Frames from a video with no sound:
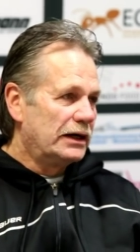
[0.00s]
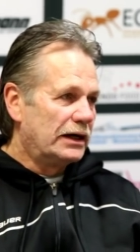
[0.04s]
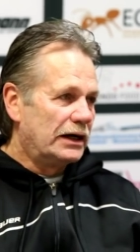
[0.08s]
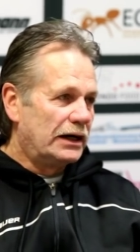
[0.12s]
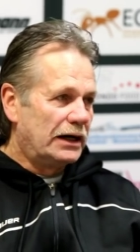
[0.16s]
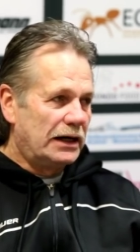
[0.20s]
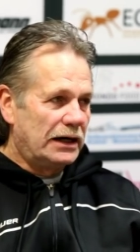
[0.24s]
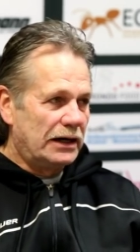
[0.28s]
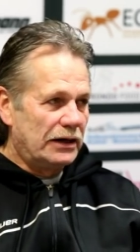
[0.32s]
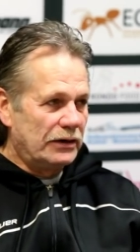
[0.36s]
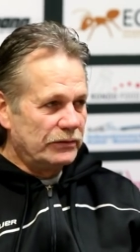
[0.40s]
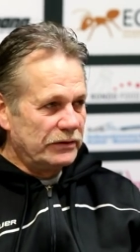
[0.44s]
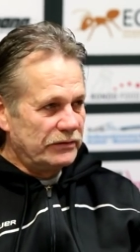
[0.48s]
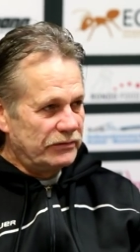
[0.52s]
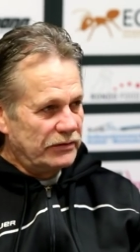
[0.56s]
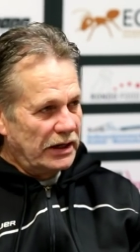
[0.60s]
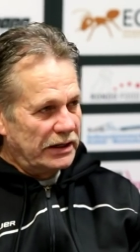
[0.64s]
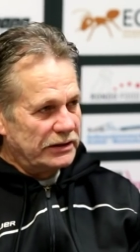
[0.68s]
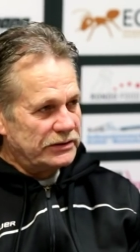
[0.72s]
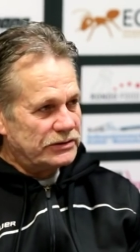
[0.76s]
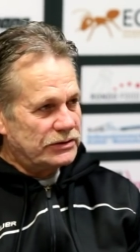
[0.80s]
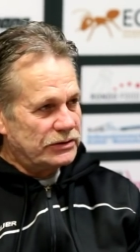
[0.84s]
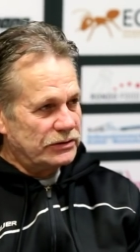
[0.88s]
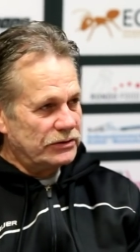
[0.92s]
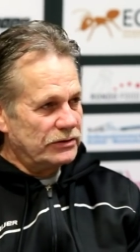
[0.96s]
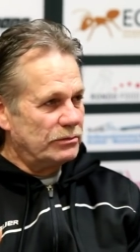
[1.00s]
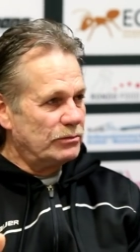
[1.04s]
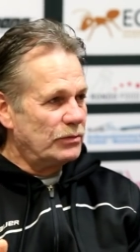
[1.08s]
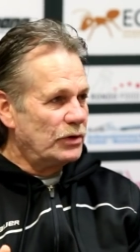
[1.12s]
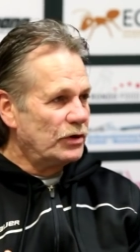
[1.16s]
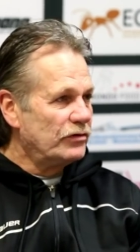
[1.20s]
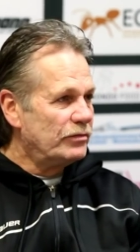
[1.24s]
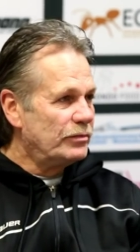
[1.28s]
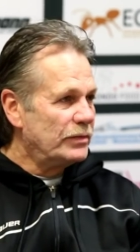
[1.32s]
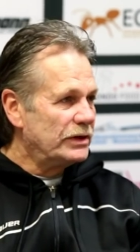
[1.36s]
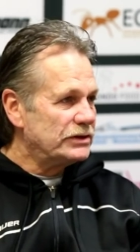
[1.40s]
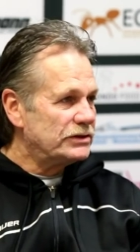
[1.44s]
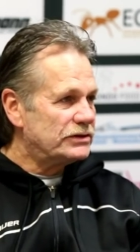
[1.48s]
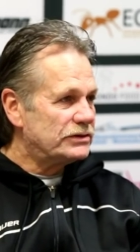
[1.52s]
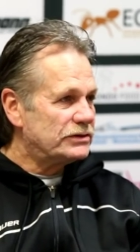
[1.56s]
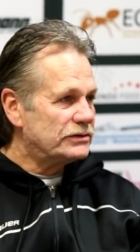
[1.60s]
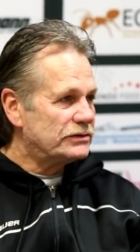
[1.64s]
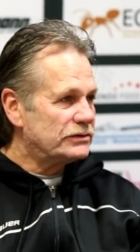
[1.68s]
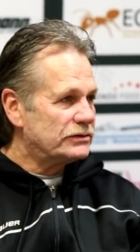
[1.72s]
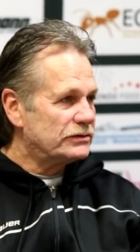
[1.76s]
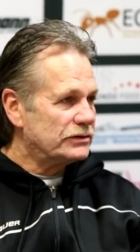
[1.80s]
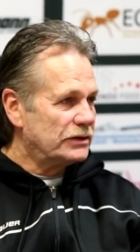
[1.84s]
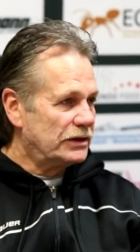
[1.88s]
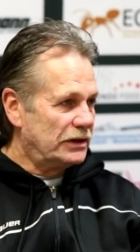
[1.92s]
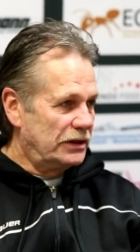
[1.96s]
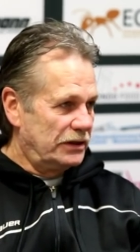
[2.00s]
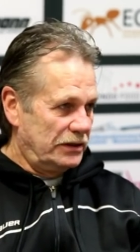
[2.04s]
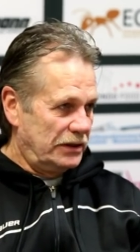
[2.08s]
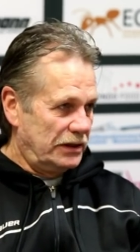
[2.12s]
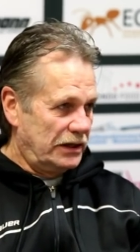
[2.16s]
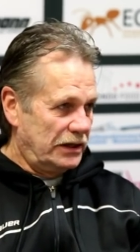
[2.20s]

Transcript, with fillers: Uh, we've got certain movements uh,